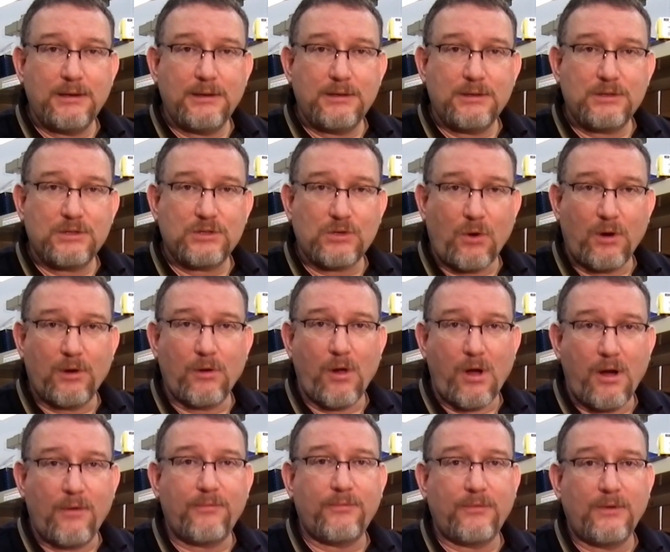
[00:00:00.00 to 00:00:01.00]
Starting
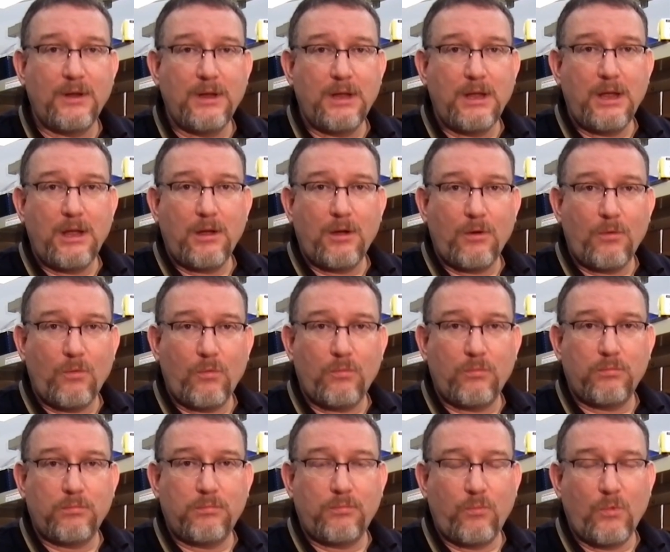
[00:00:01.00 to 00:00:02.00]
off,
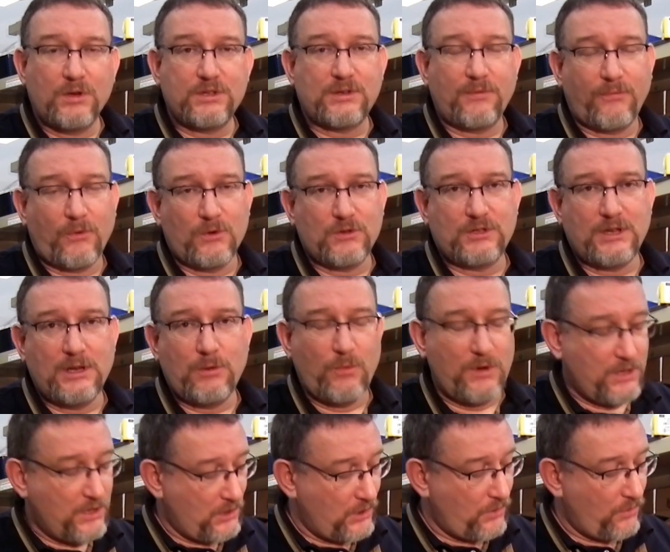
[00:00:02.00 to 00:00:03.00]
what's the first thing we
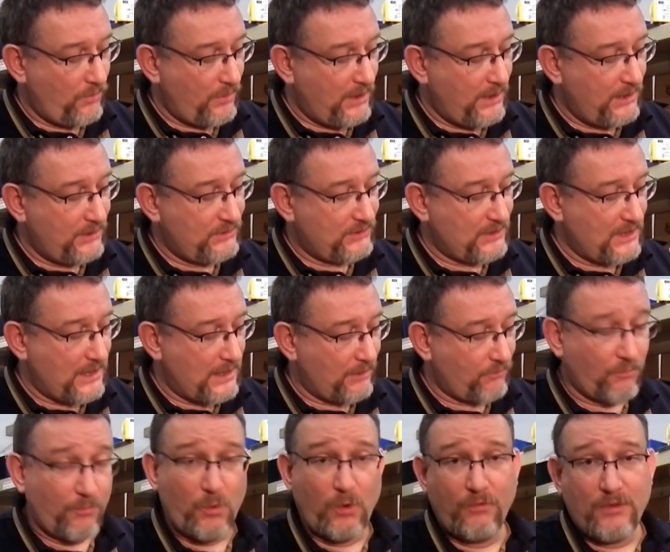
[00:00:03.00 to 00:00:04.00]
do is
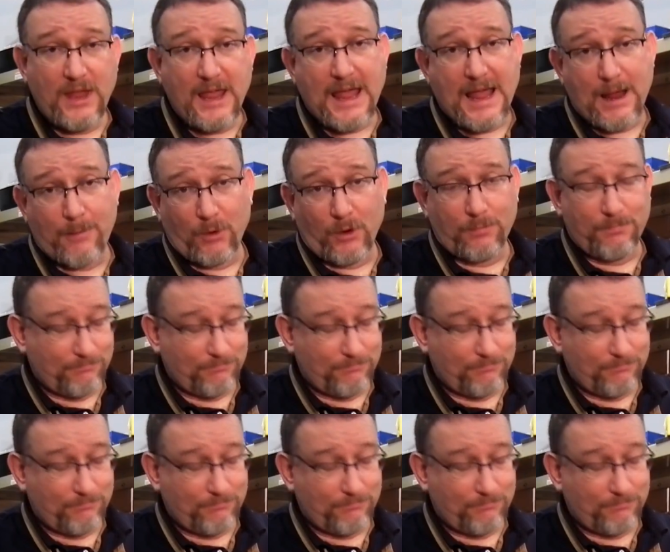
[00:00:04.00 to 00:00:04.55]
remove the hammer.